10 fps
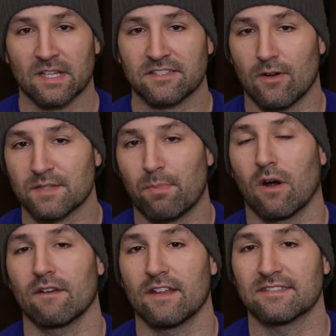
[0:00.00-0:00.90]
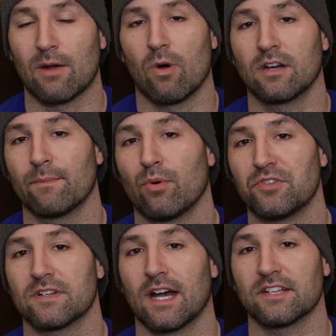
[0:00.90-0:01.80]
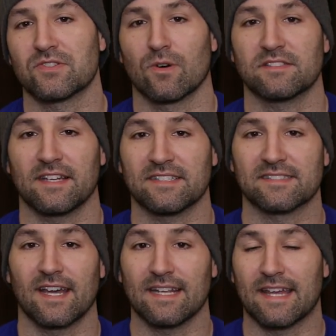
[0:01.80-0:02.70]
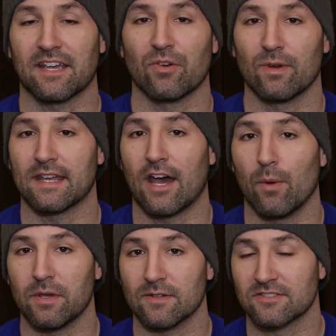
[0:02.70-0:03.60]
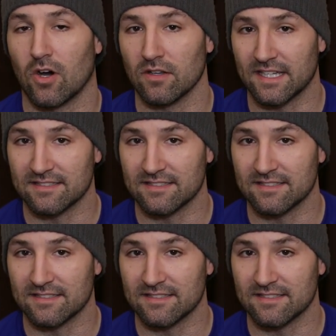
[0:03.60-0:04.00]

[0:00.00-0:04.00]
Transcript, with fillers: So as part of this, I wanted to point you guys towards a site that can really help you. It's called